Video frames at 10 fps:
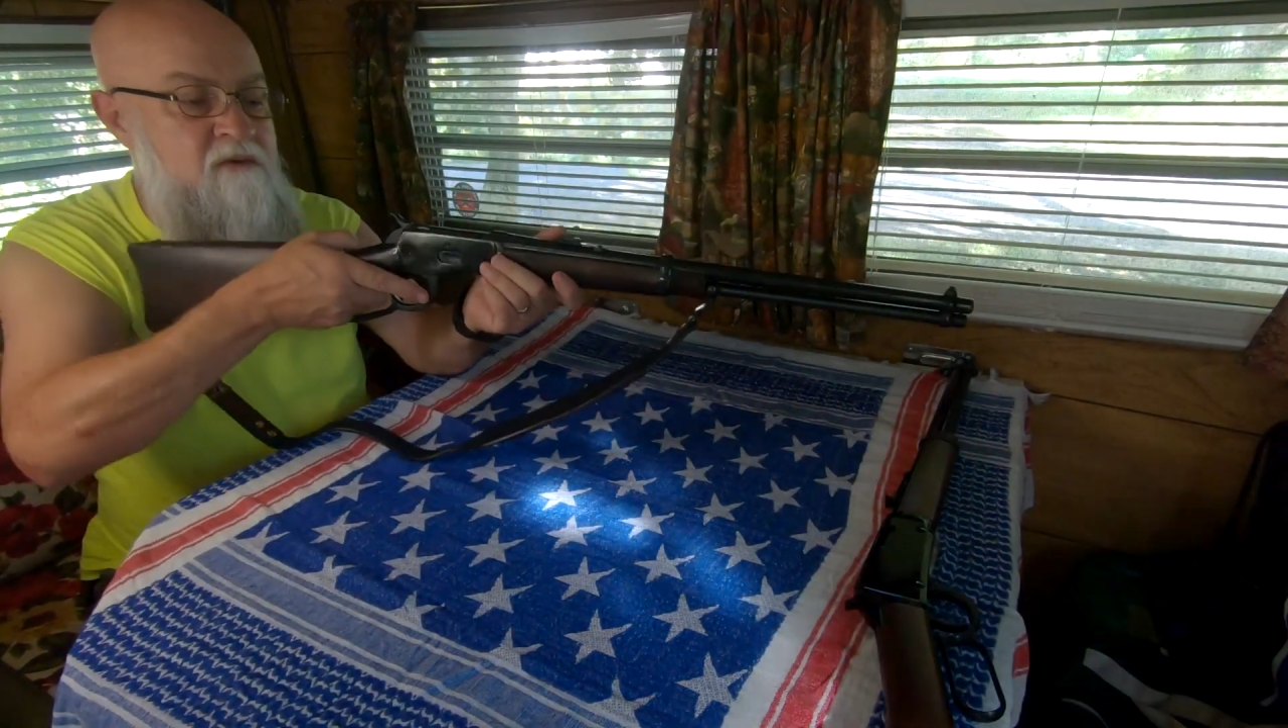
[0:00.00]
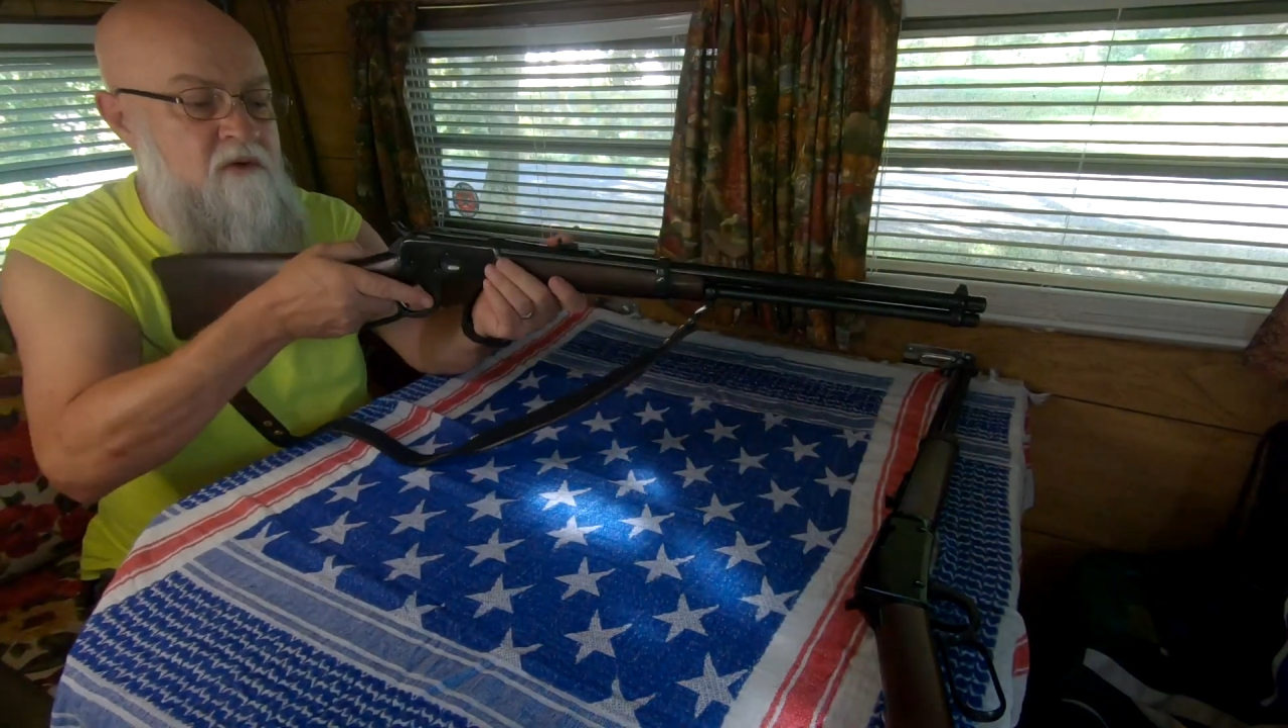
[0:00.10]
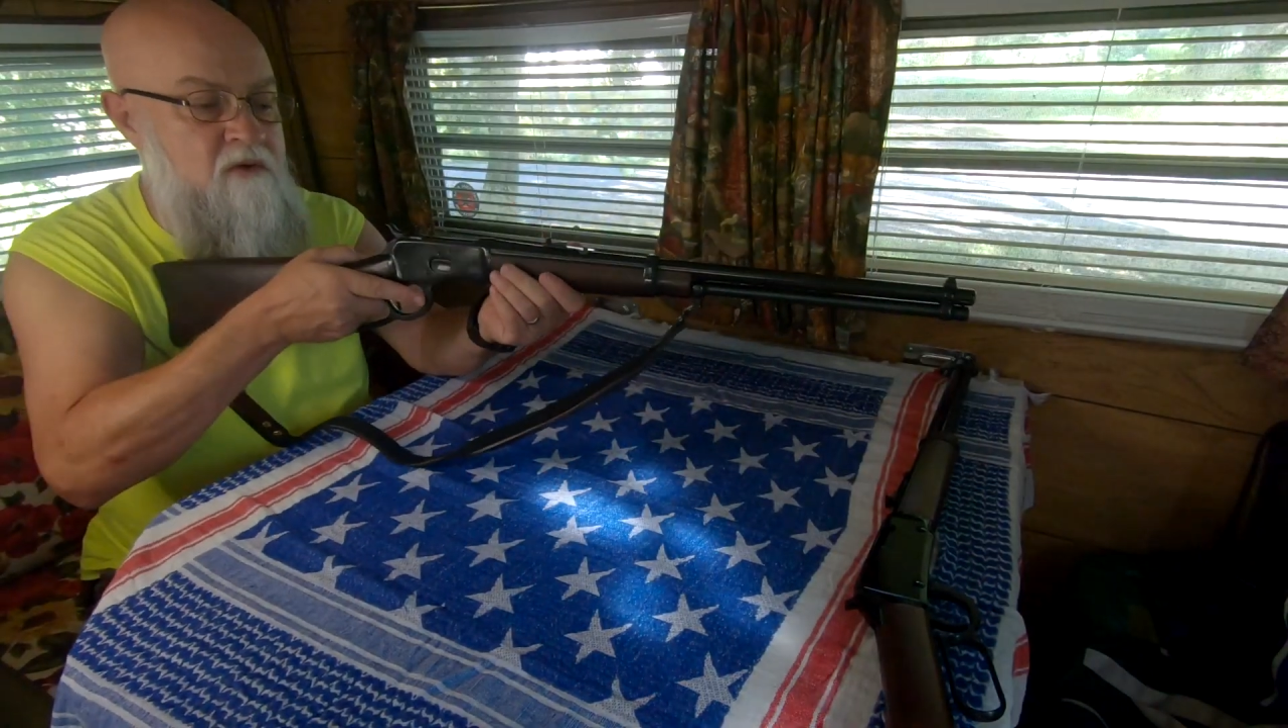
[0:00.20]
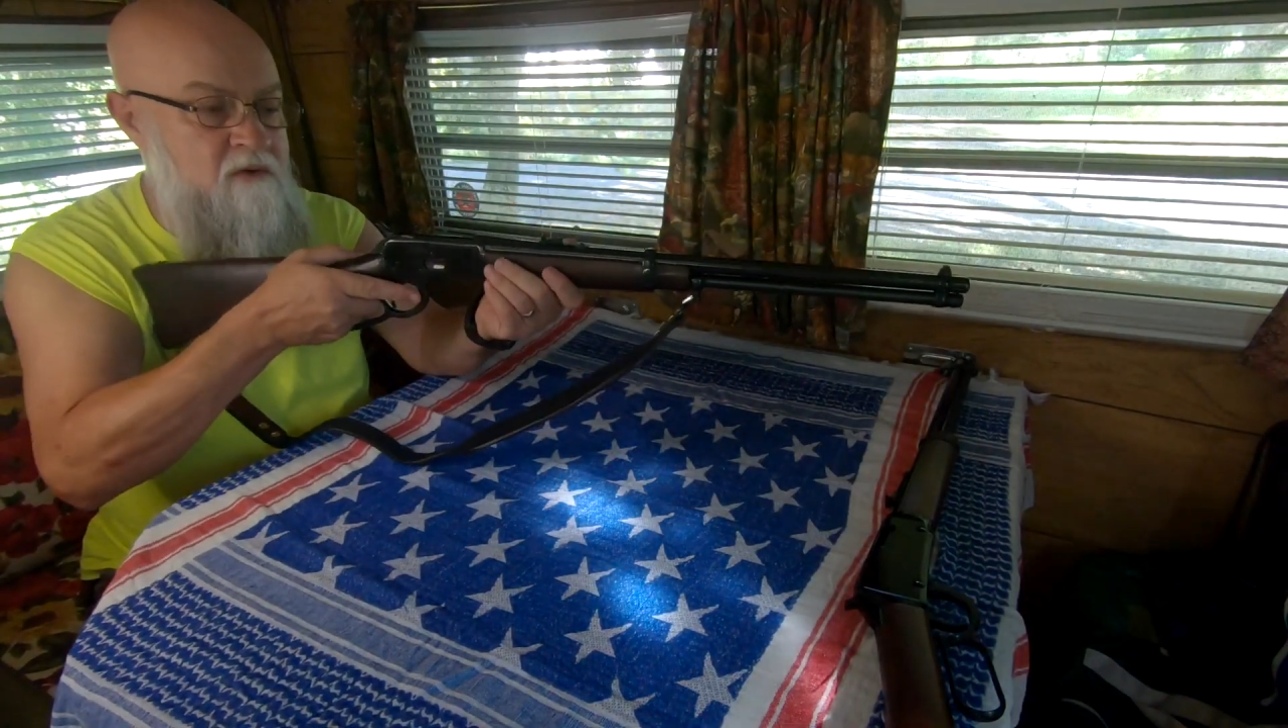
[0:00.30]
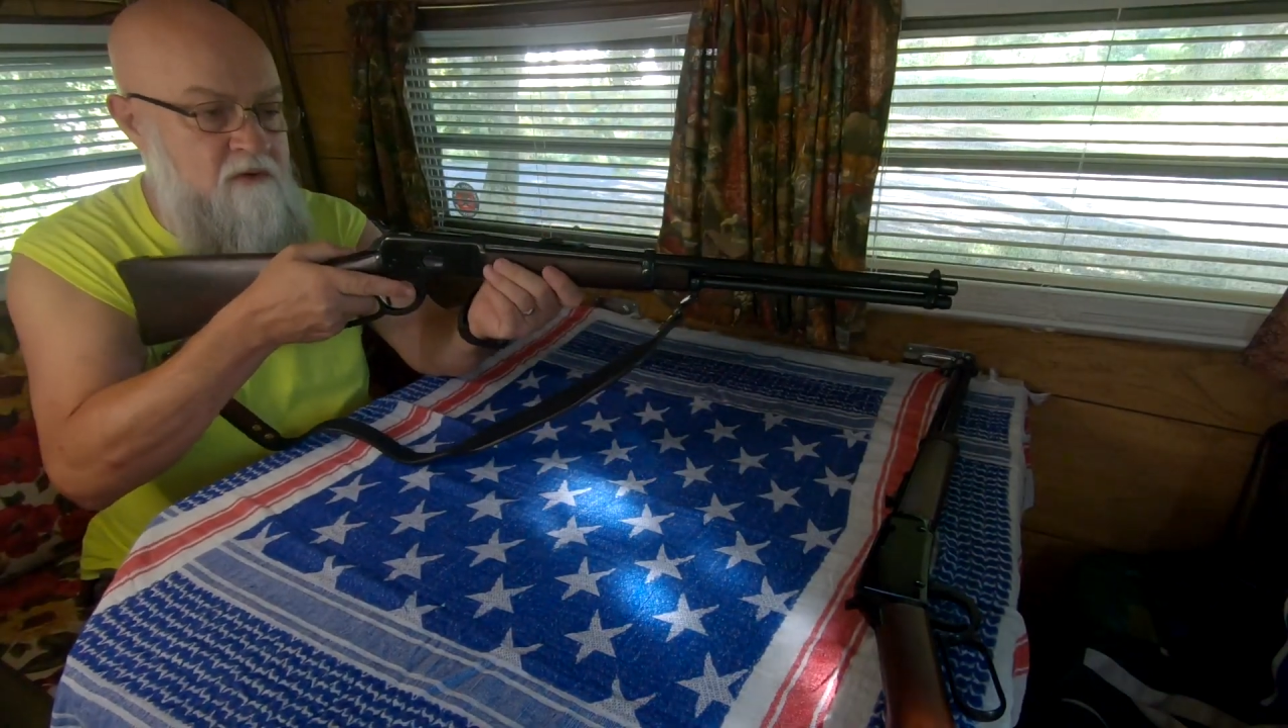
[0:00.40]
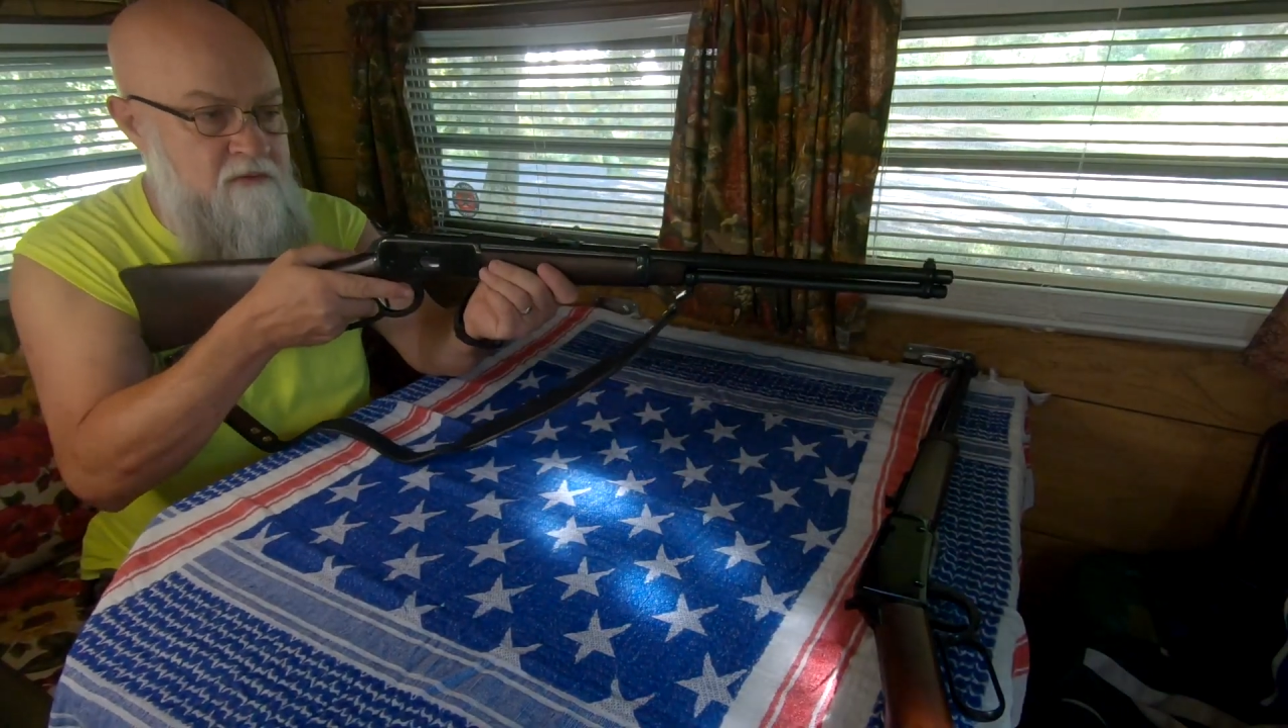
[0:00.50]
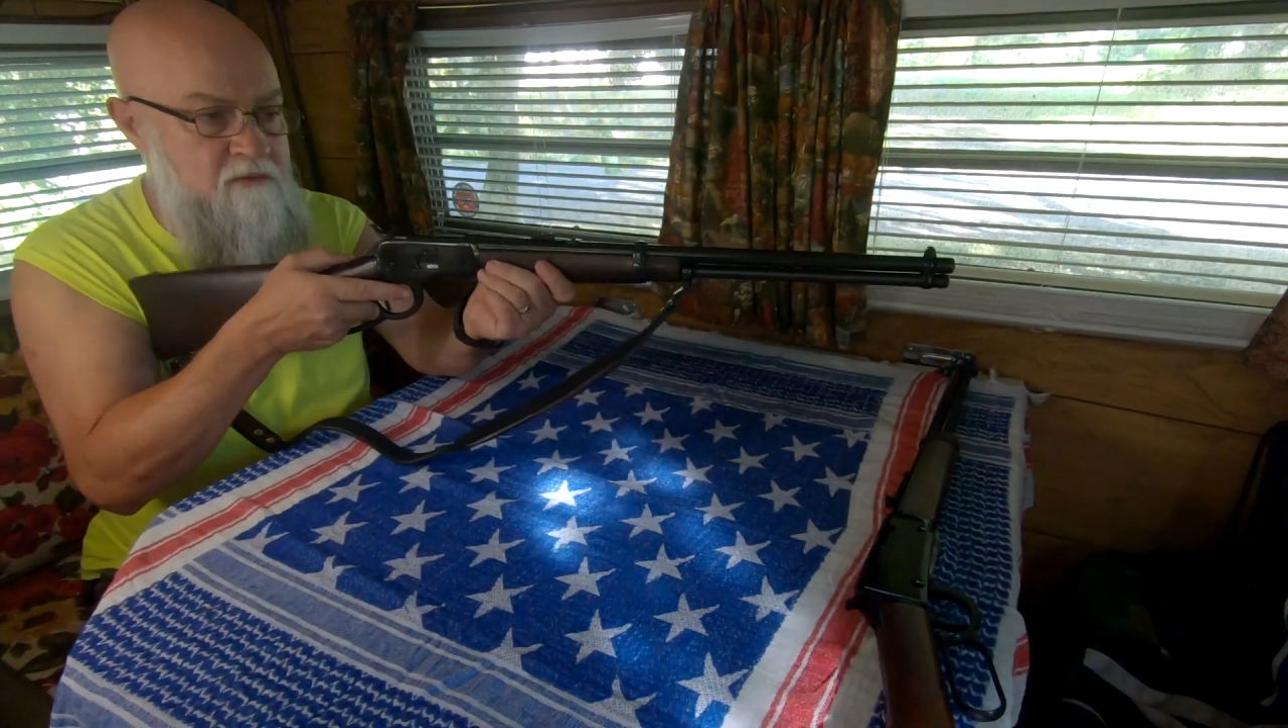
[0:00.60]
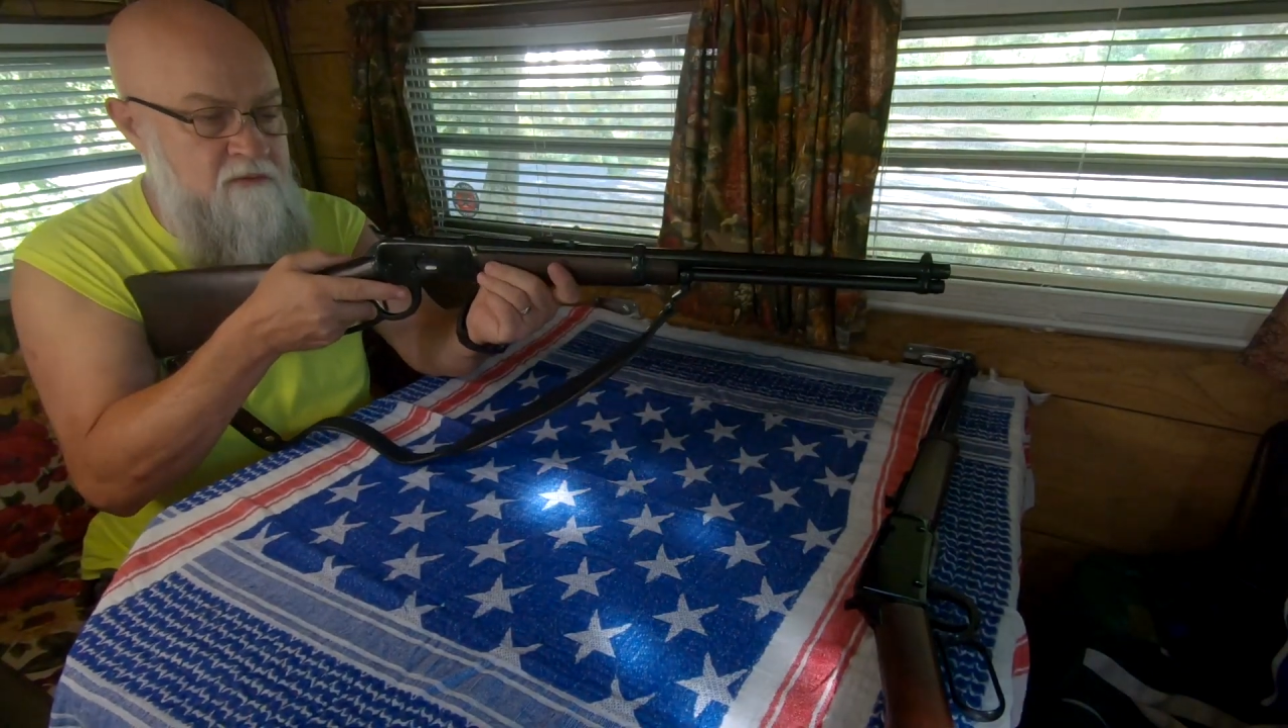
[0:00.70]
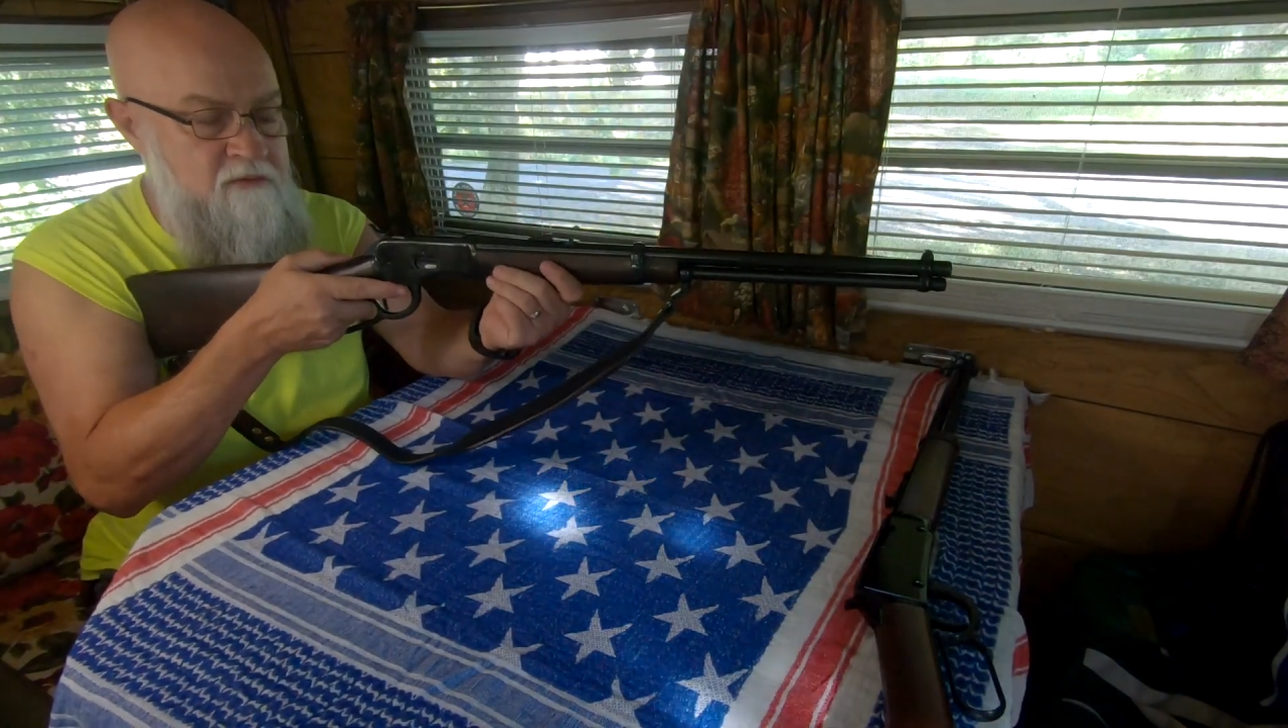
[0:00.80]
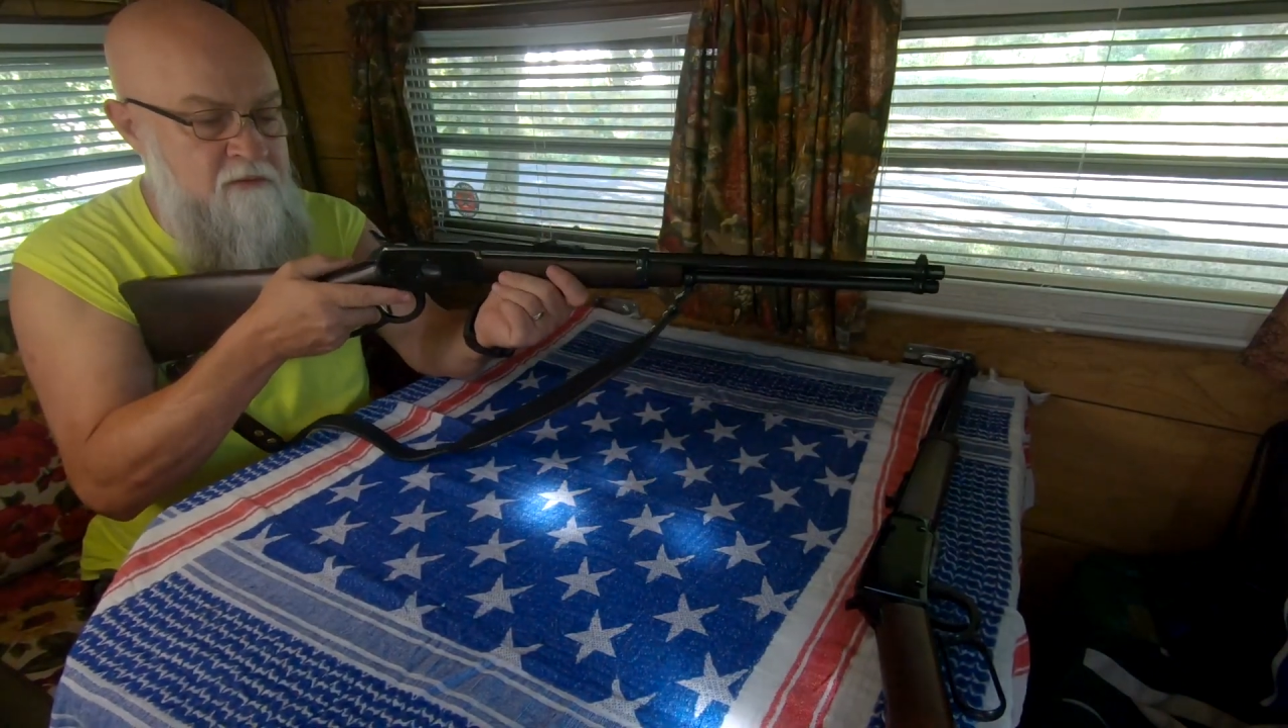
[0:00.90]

harder.